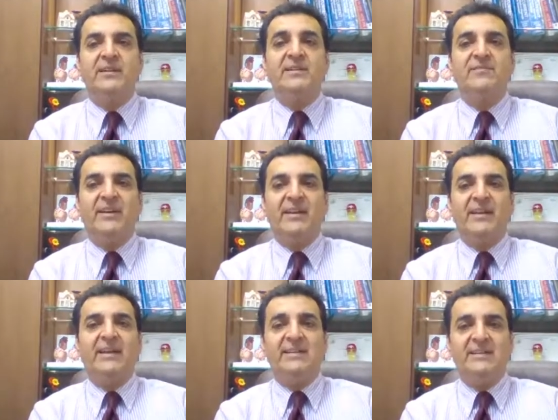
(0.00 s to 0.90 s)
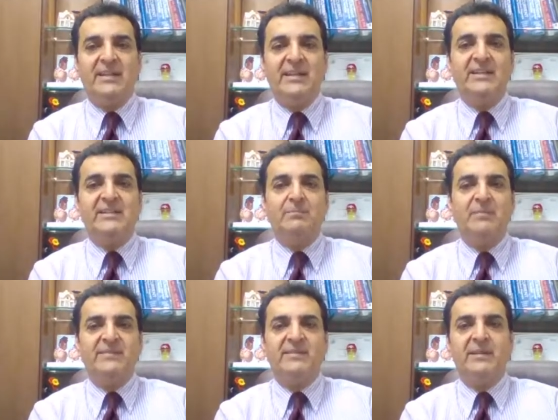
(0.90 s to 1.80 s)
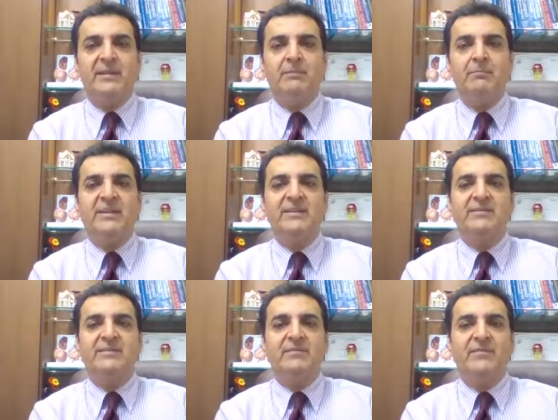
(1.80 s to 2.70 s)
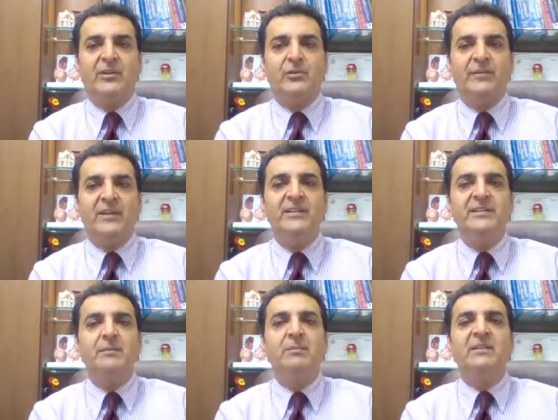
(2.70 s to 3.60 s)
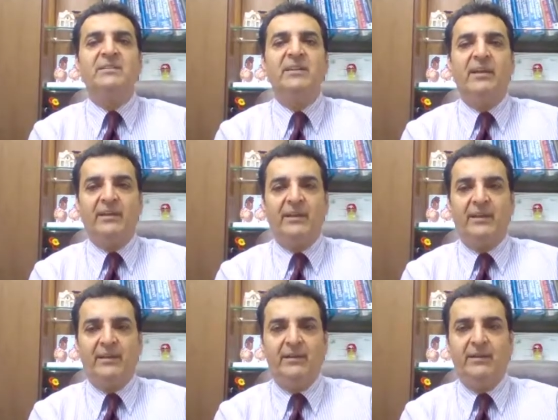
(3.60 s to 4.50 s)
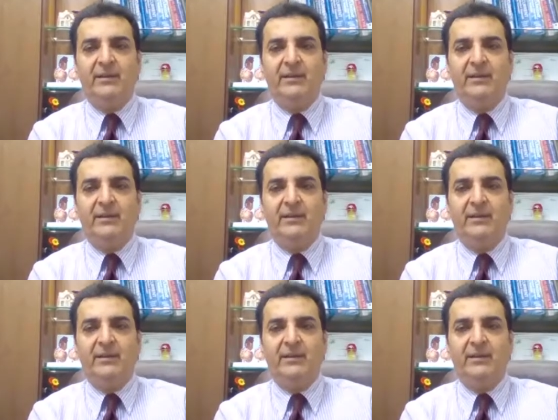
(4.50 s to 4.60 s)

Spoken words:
It basically measures the effect of intimal thickening